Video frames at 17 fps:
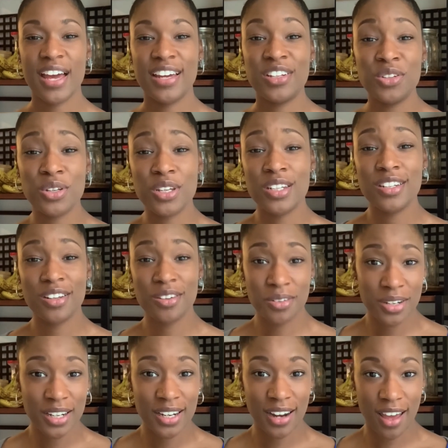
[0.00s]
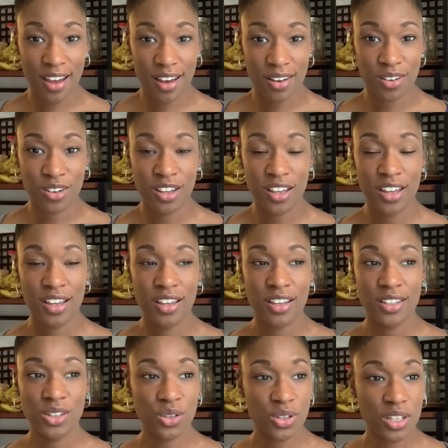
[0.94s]
and you can do it now.
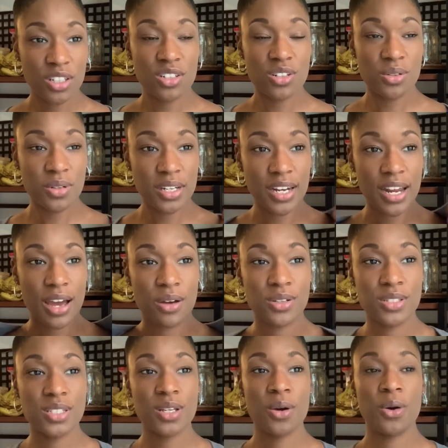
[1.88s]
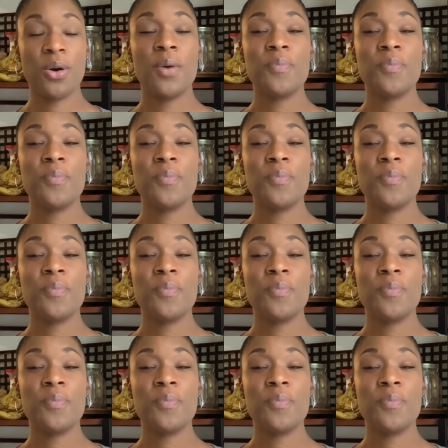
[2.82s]
You can do it now. So